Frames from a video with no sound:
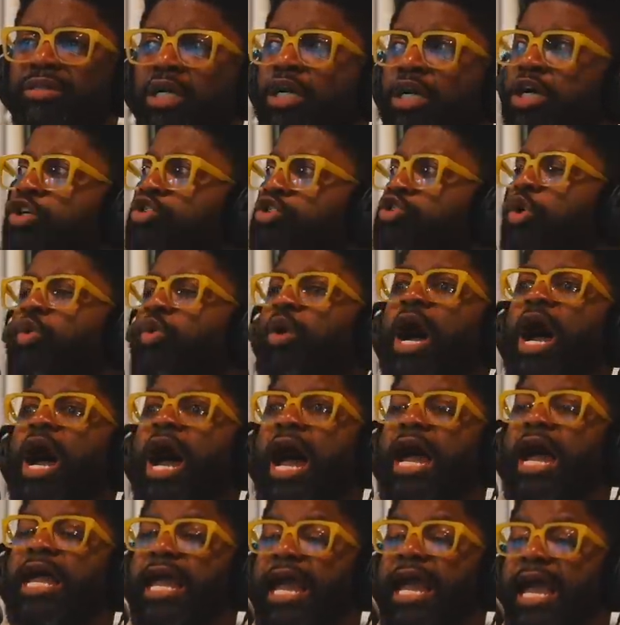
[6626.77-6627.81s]
So
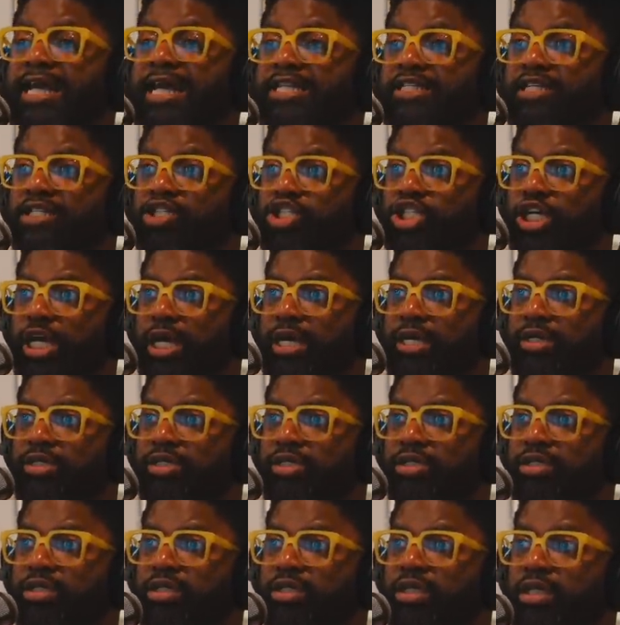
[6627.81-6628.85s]
I had to
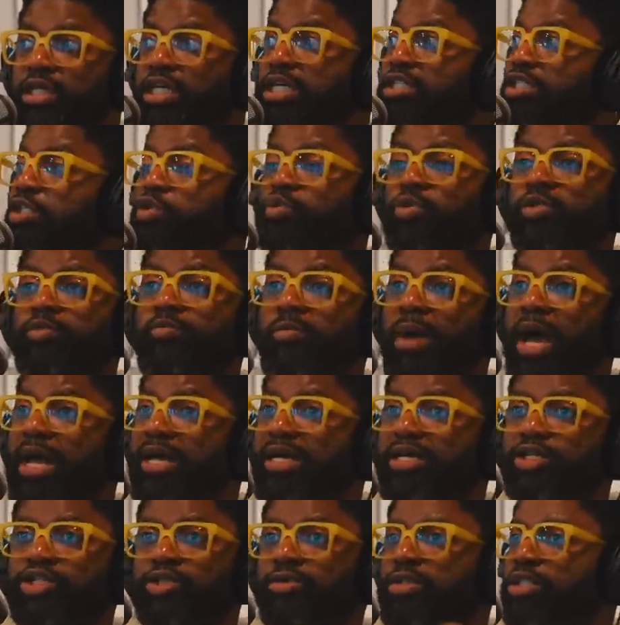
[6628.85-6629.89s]
change because this was my
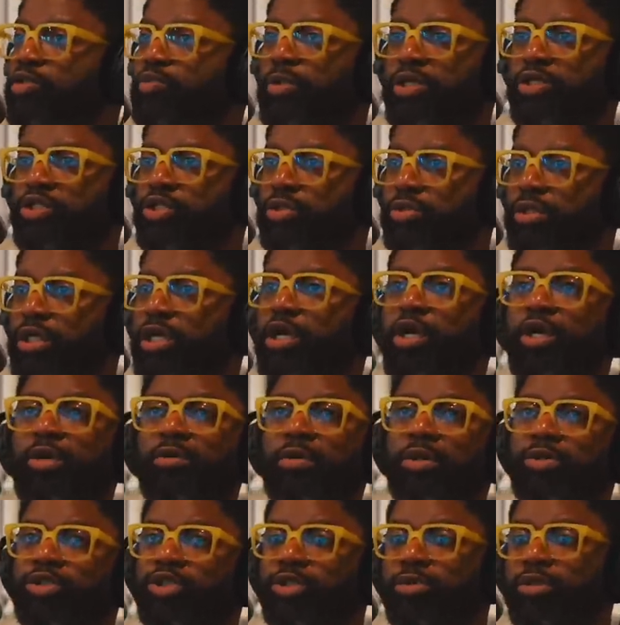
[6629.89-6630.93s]
issue. This wasn't Juliette.
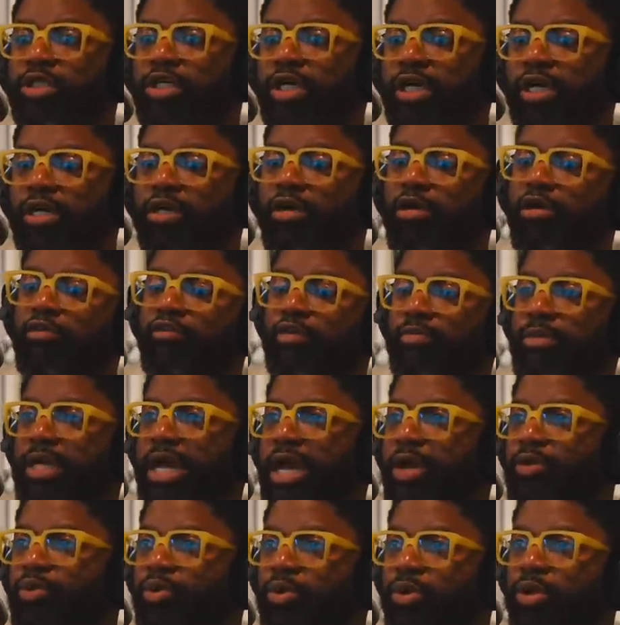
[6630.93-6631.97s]
Well, Juliette, from
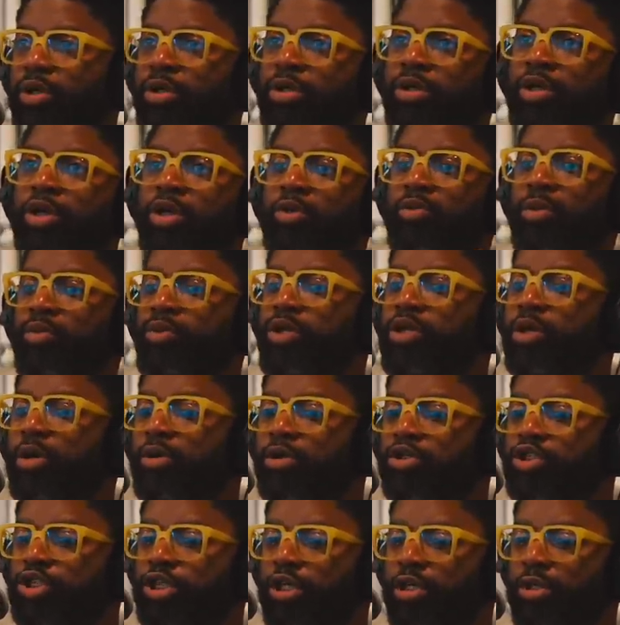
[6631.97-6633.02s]
now on, when we go to
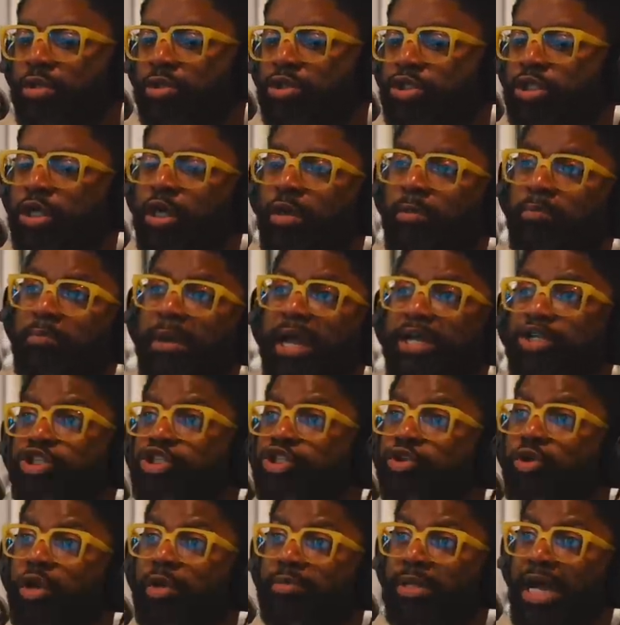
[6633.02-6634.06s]
church, make
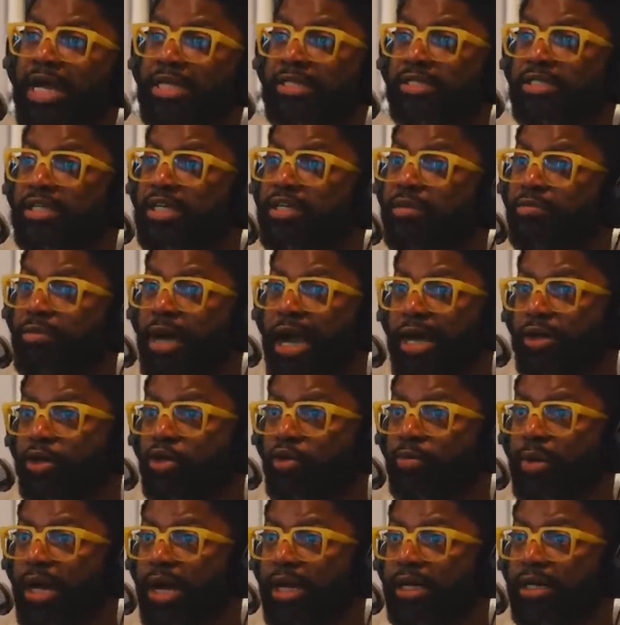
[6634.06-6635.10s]
sure I'm not sitting by
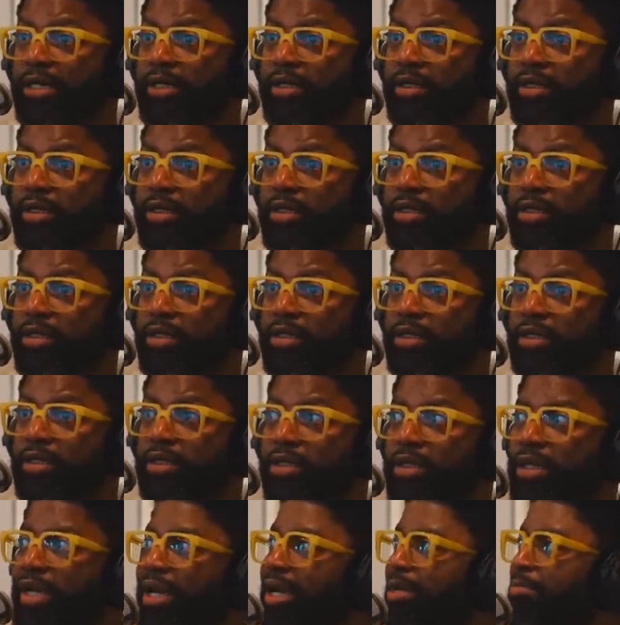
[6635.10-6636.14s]
nobody.
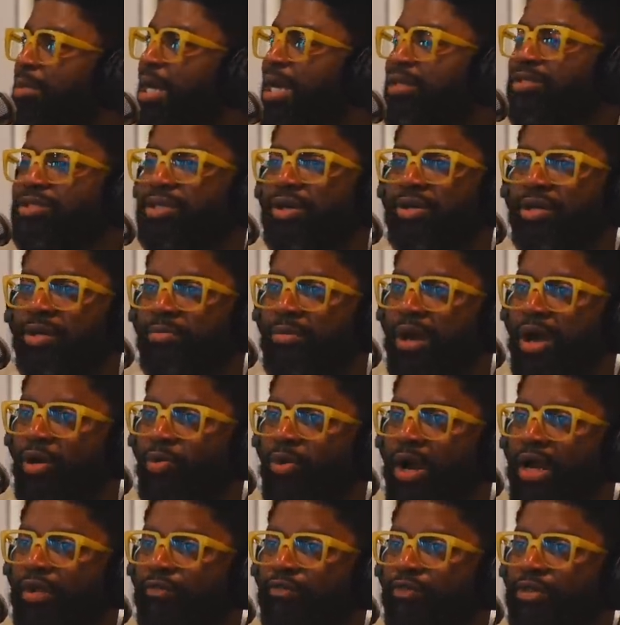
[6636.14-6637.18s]
I'm not turning my
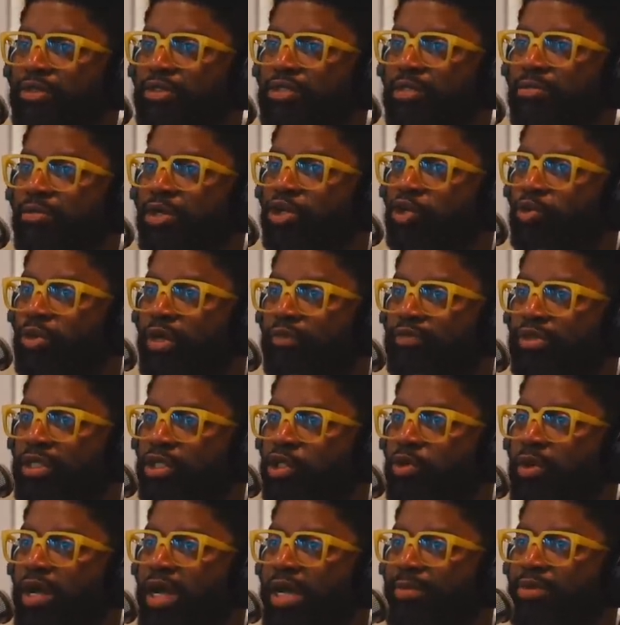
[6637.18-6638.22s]
wife into McGruff the
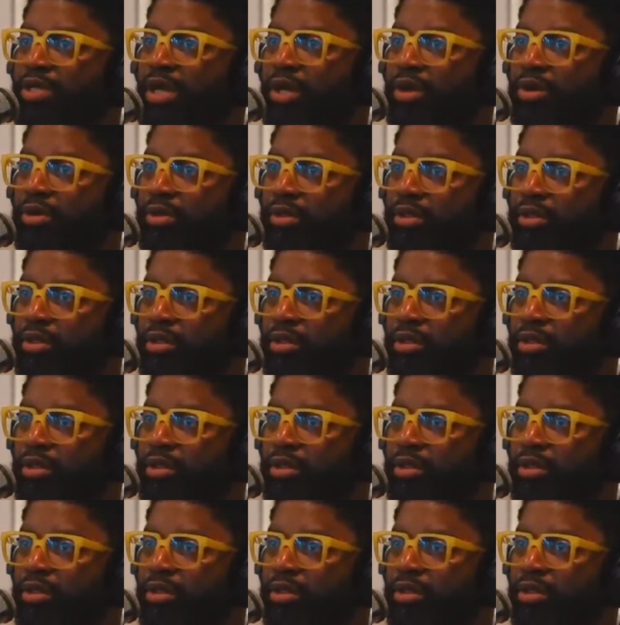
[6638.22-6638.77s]
crime dog.